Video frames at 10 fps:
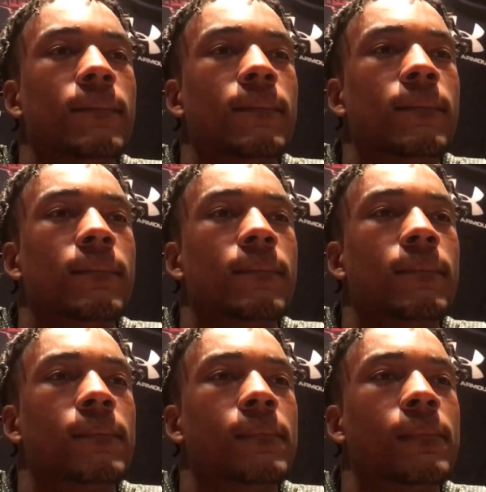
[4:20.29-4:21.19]
all over
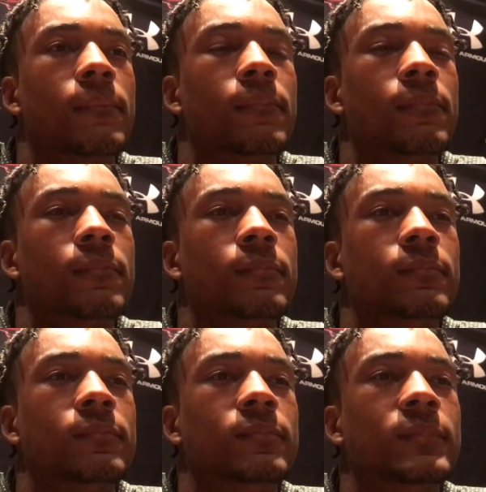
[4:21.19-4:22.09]
with and know where you're going?
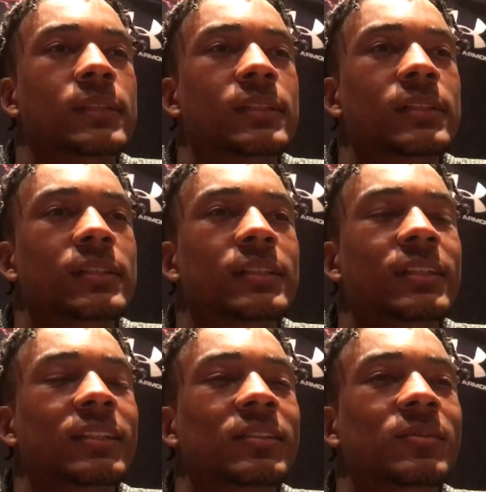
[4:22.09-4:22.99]
Uh, I
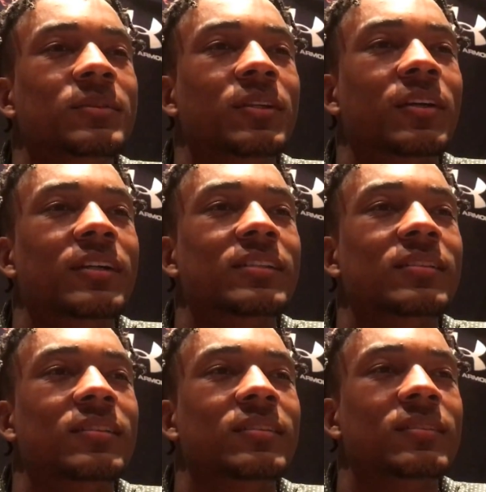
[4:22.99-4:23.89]
think it be crazy.
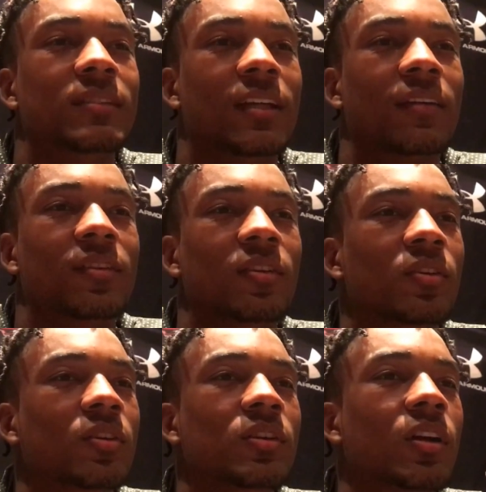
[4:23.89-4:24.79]
After
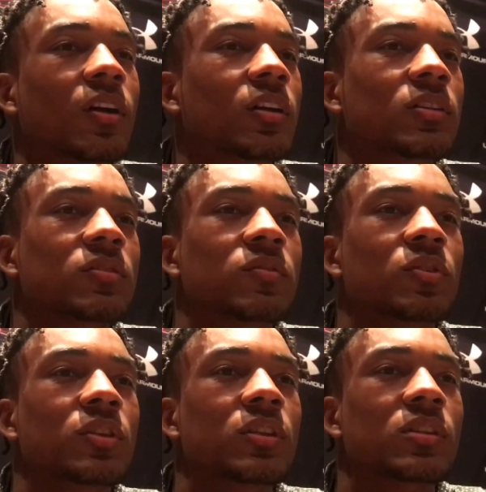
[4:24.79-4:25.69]
all these
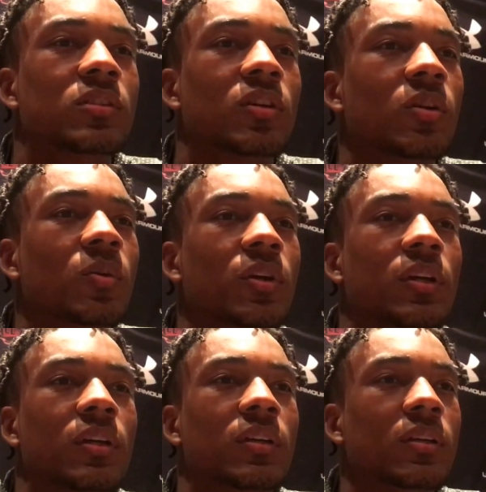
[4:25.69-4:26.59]
four years hard
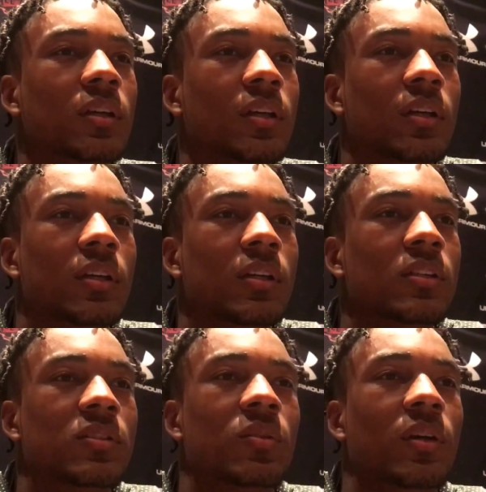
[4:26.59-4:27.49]
working,
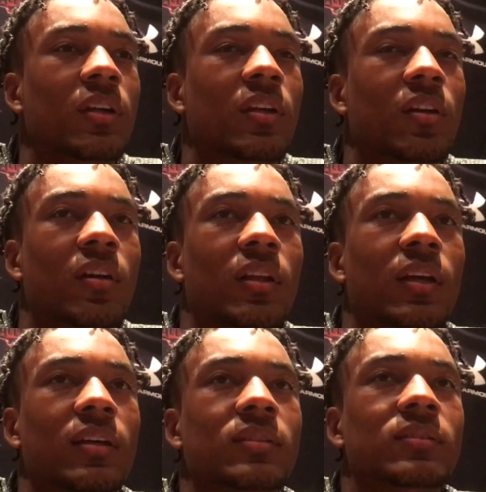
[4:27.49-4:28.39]
sweating and all
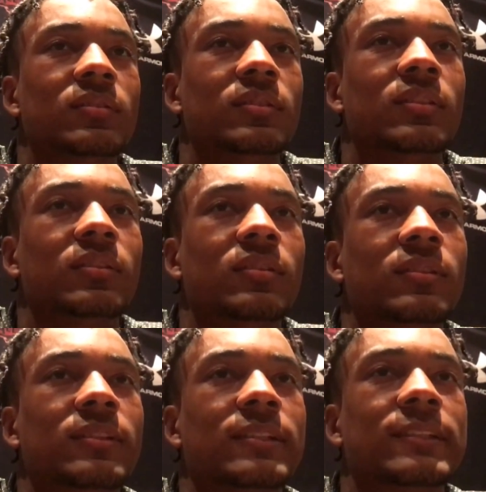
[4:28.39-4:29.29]
that. Are you going to
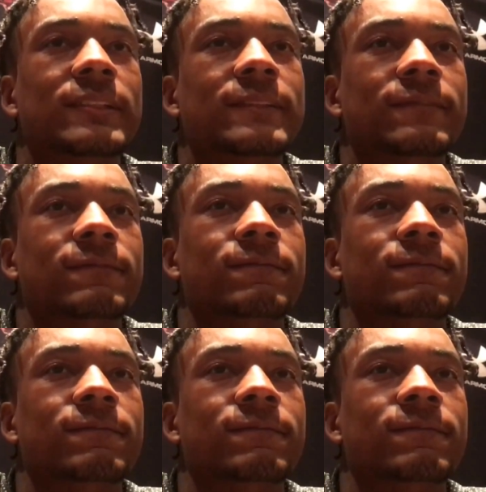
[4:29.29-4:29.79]
have a signing day